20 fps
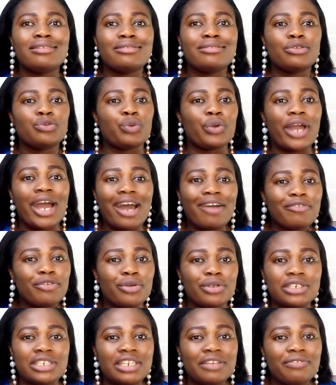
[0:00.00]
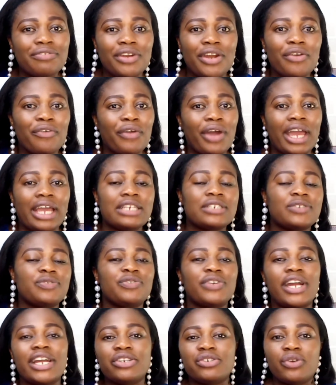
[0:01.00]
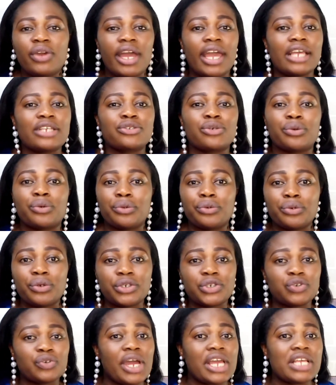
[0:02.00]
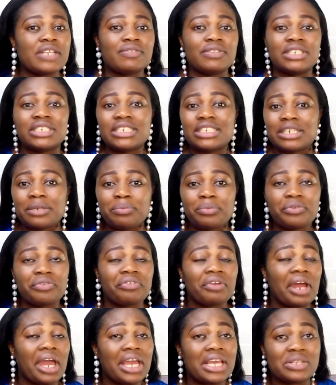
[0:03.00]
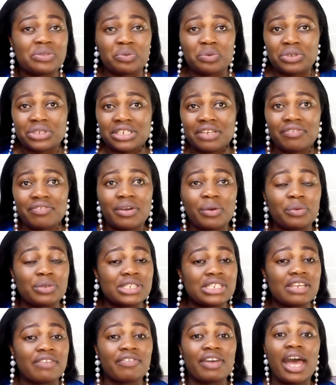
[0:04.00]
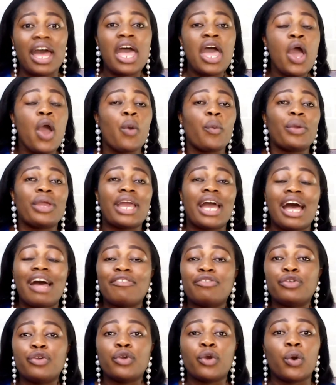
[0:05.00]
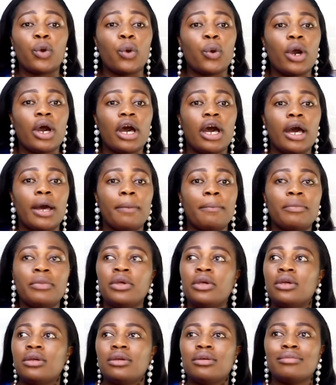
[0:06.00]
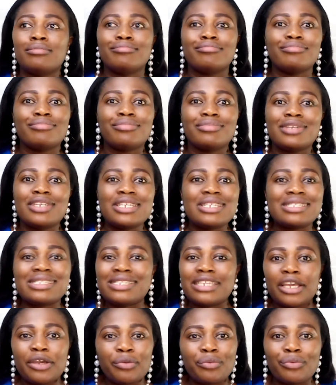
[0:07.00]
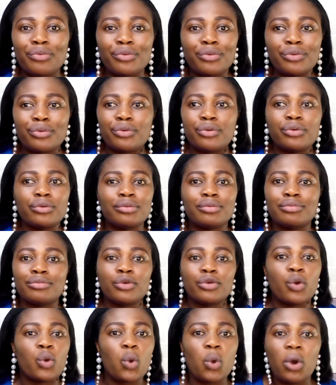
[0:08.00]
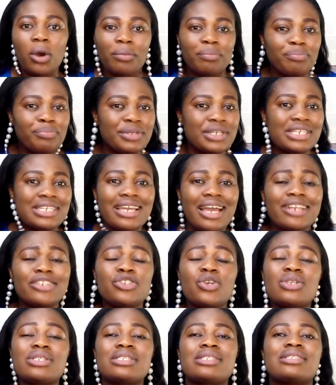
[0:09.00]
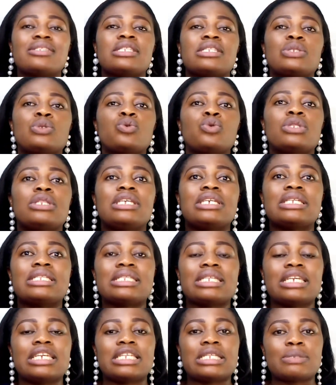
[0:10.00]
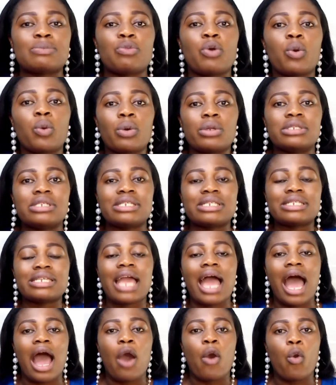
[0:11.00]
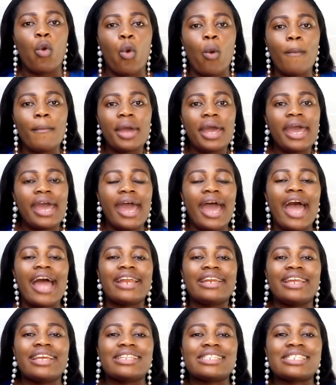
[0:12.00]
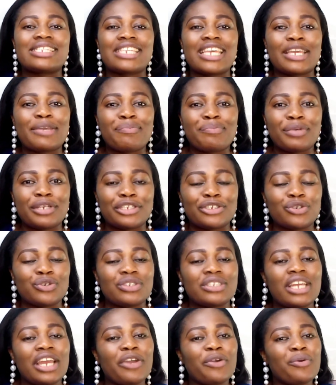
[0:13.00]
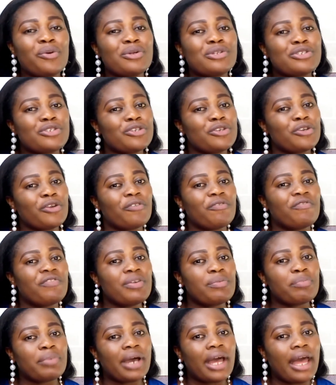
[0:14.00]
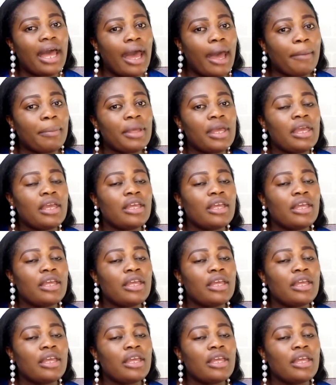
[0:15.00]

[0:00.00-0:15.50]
we have your different rice fried rice coconut rice vegetable rice whatever whatever we have your um isiewu nkwobi just do this in small quantity at home and then take pictures then go to your vipa app